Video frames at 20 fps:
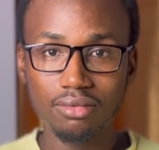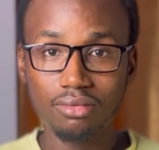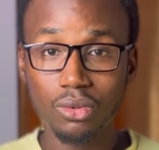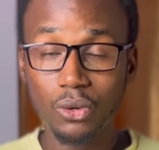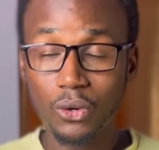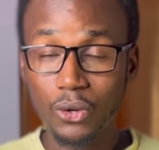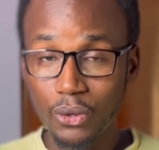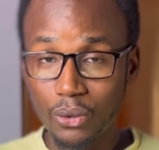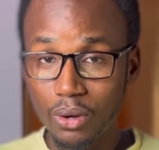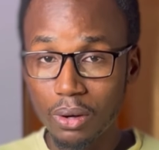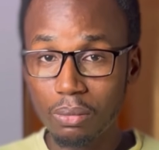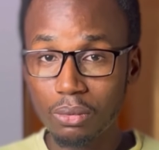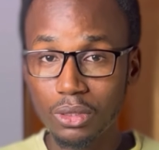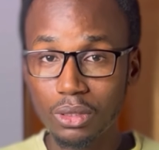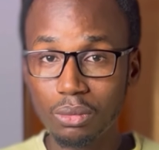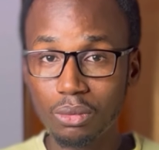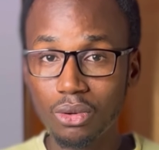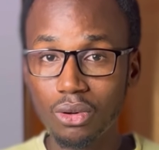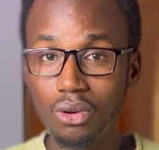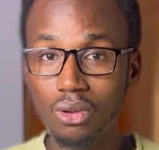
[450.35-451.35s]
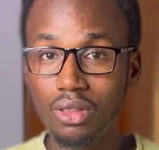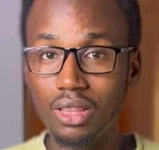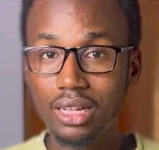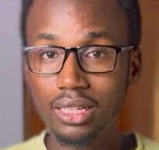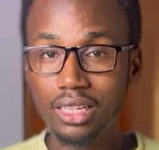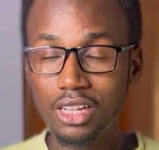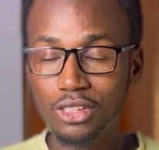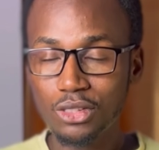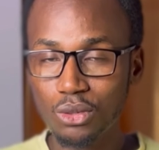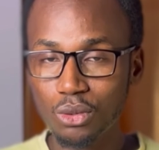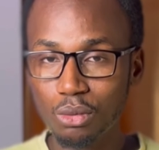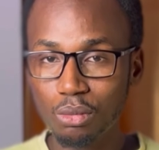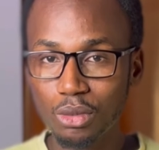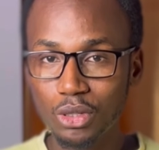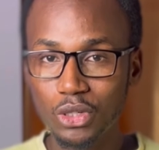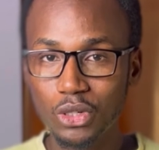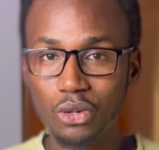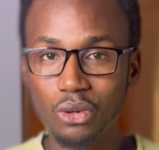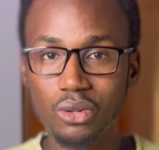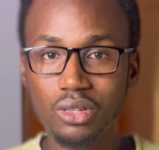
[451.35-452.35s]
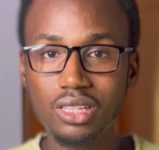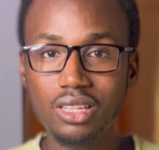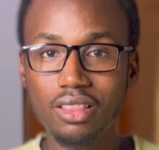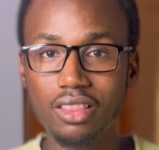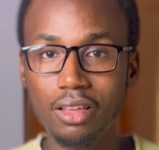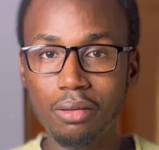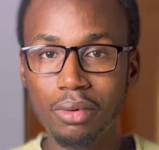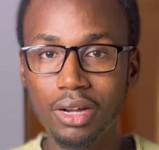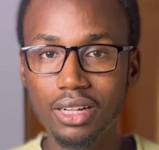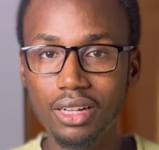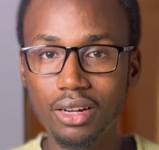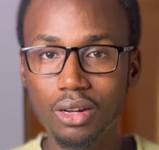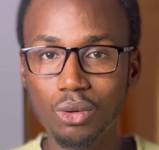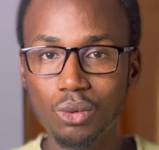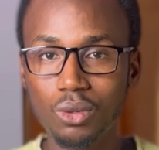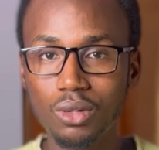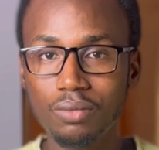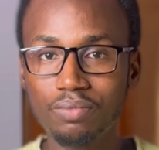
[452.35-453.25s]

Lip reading: on your portfolio that has too much noise in the background.